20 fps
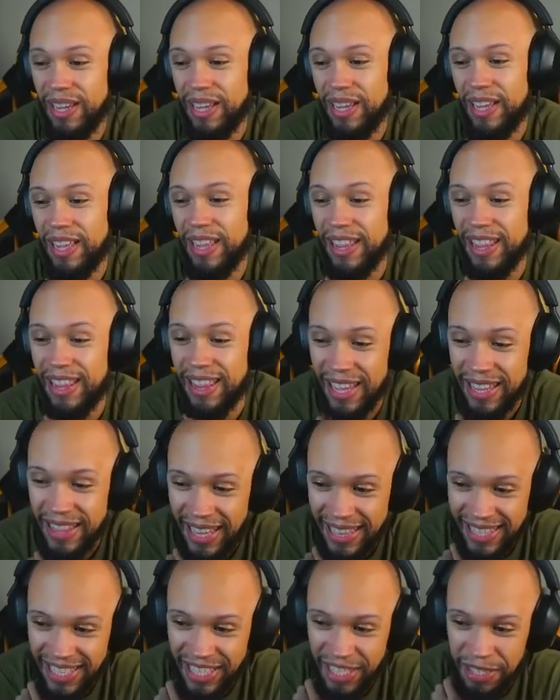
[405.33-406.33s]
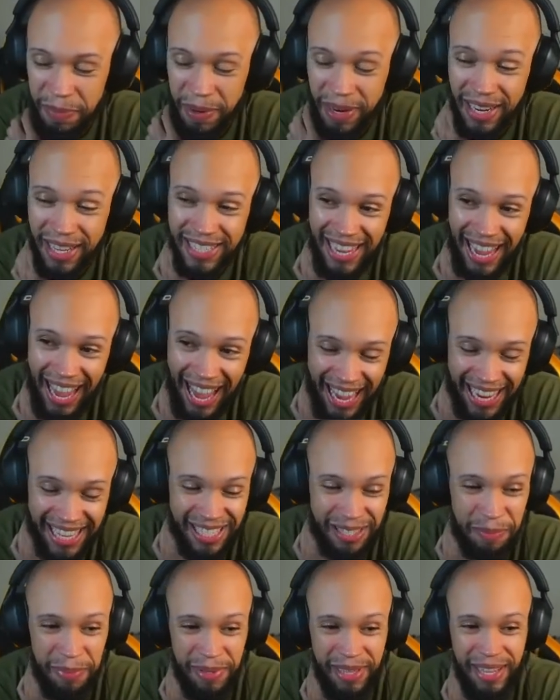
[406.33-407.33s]
Then that Digimon attacks
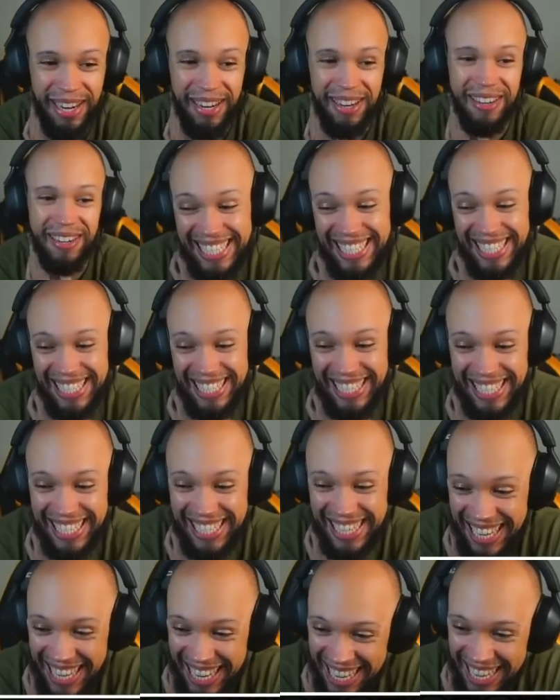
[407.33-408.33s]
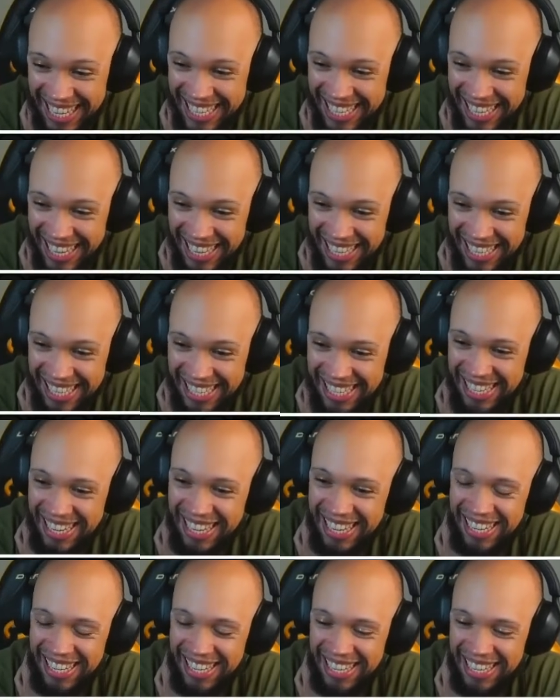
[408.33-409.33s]
the player. Jesus.
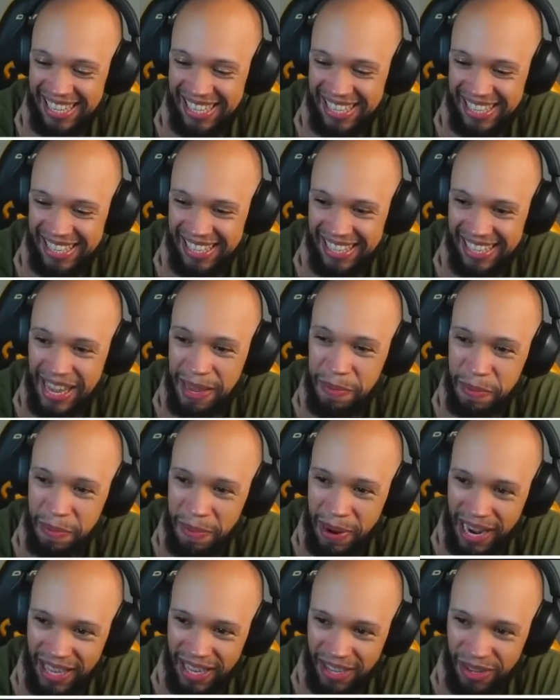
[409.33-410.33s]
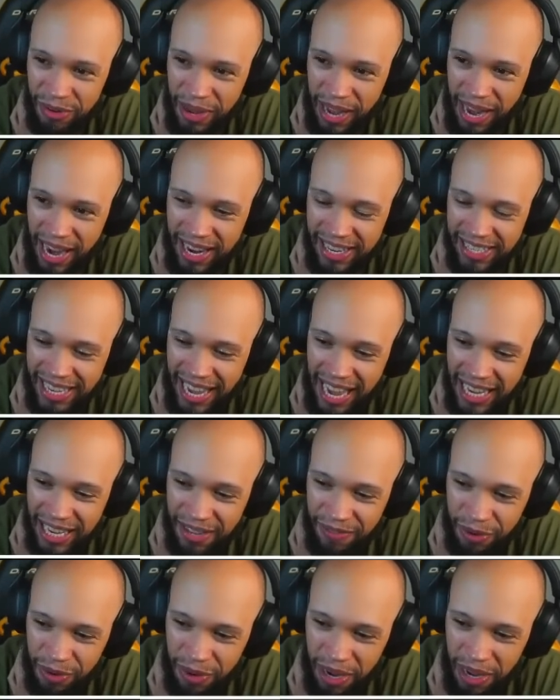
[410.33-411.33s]
Keep in mind, you can't attack
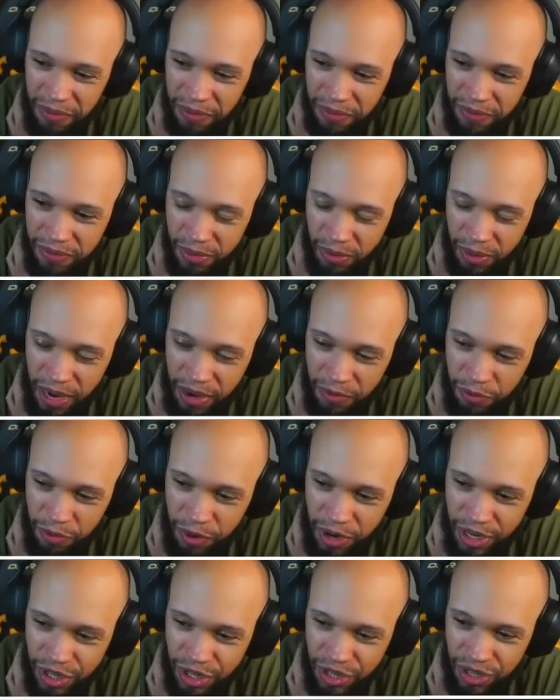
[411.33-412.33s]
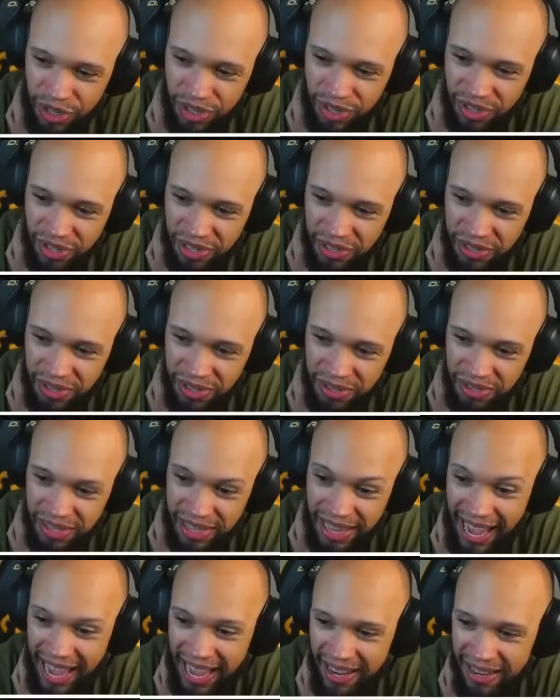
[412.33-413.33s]
if you don't have rush, so there's
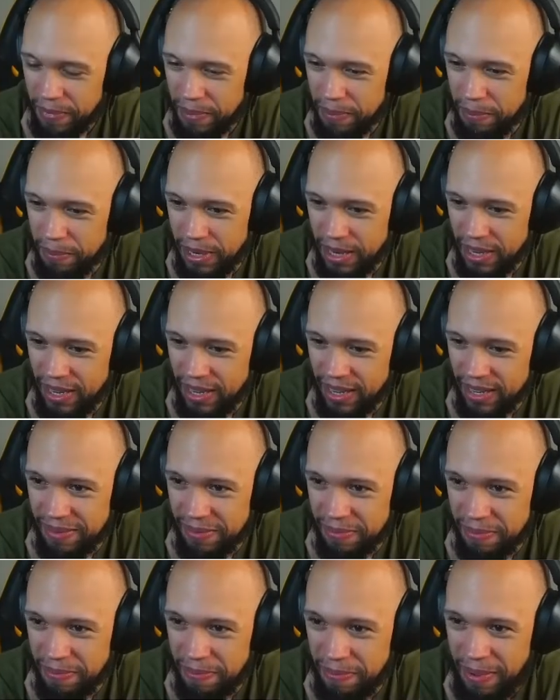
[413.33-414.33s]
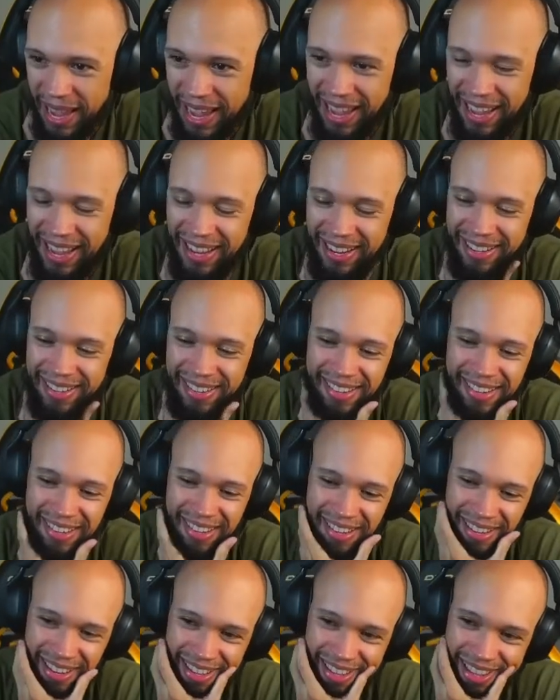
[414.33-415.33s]
that. But man,
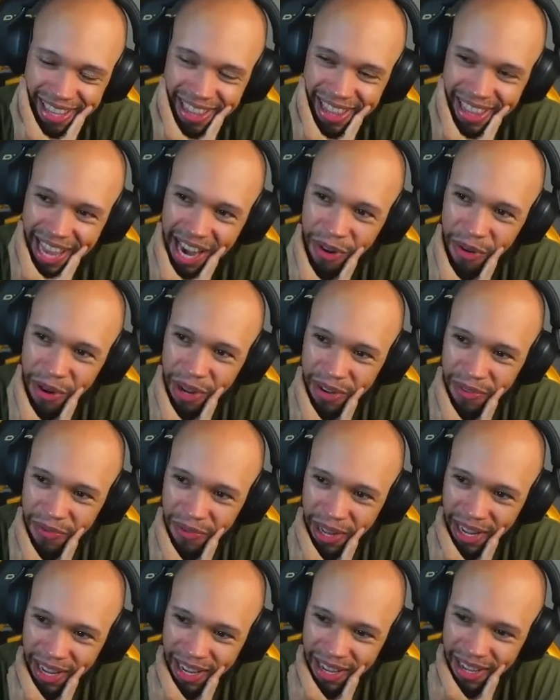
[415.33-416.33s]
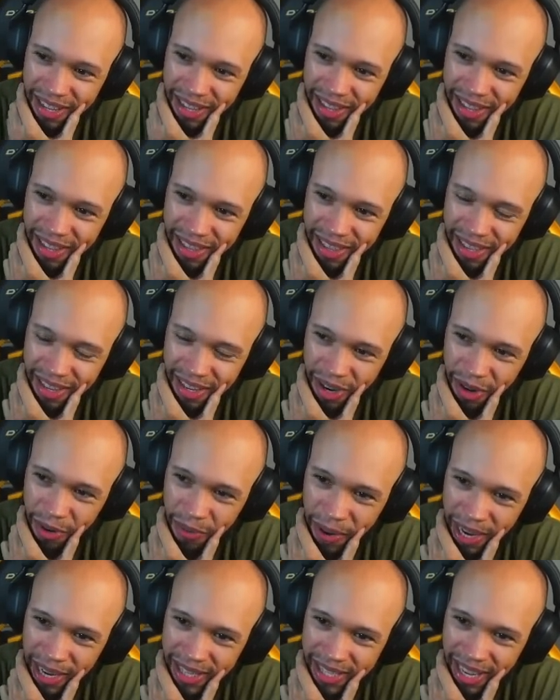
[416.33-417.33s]
the layering of like the
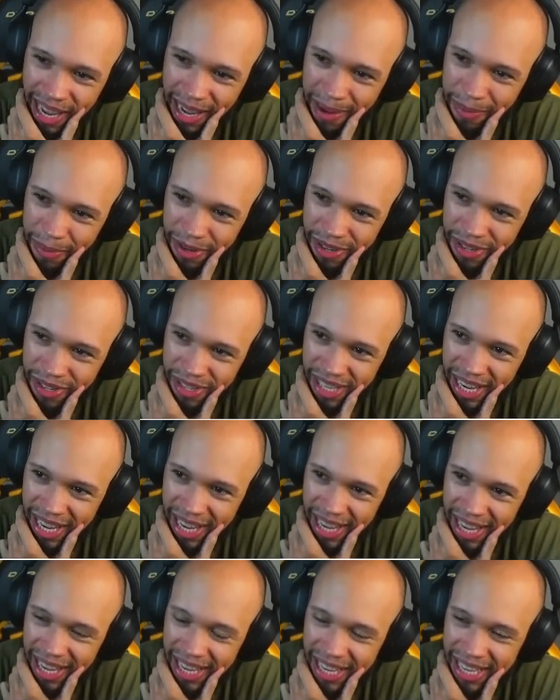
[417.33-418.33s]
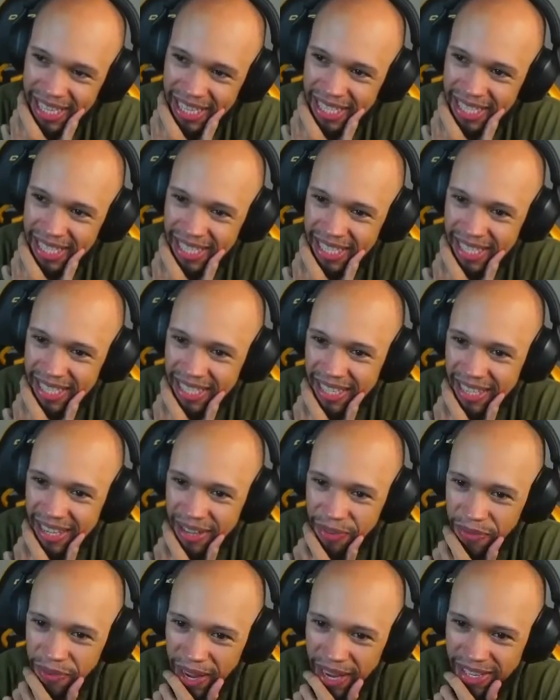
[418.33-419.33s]
correct tamers and
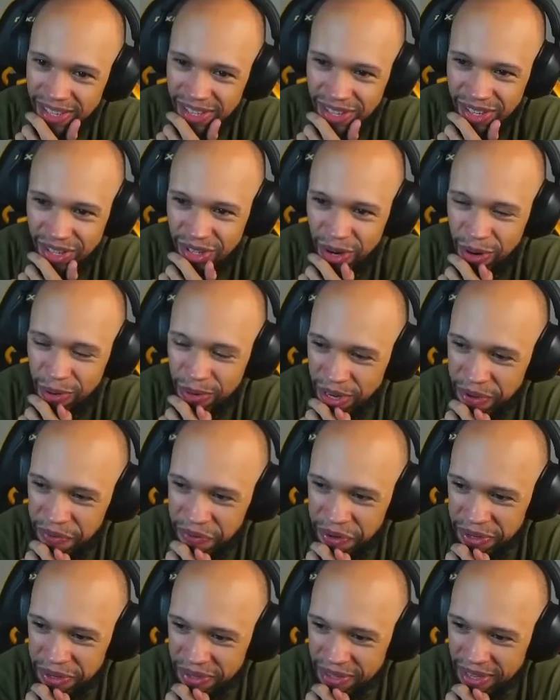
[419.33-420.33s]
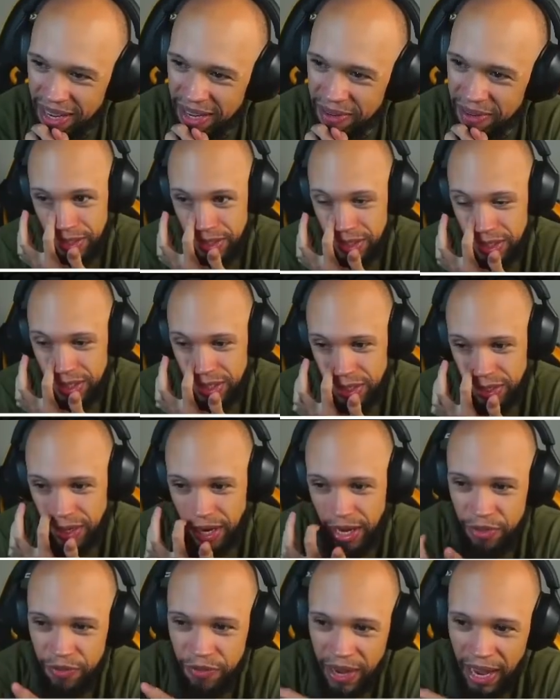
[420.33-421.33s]
effects is so difficult now. So now
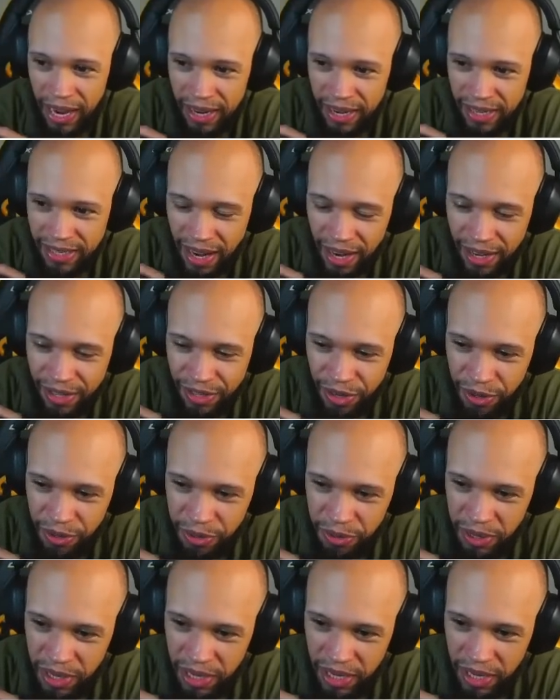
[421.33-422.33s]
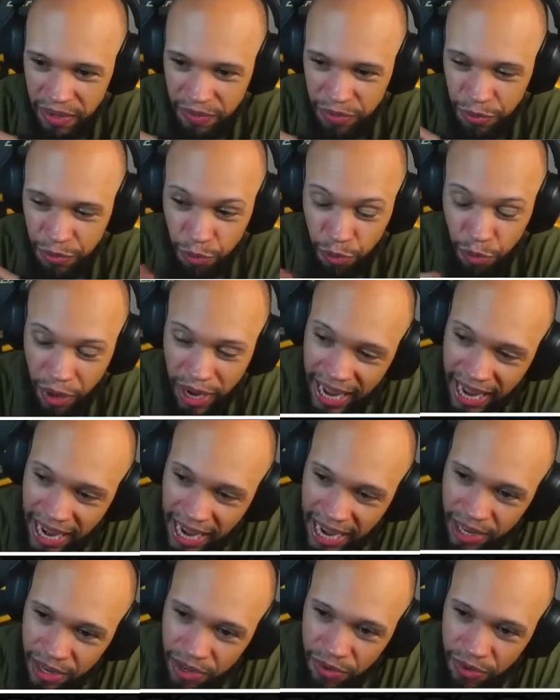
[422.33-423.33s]
you've got a Takuto who gives raid, you've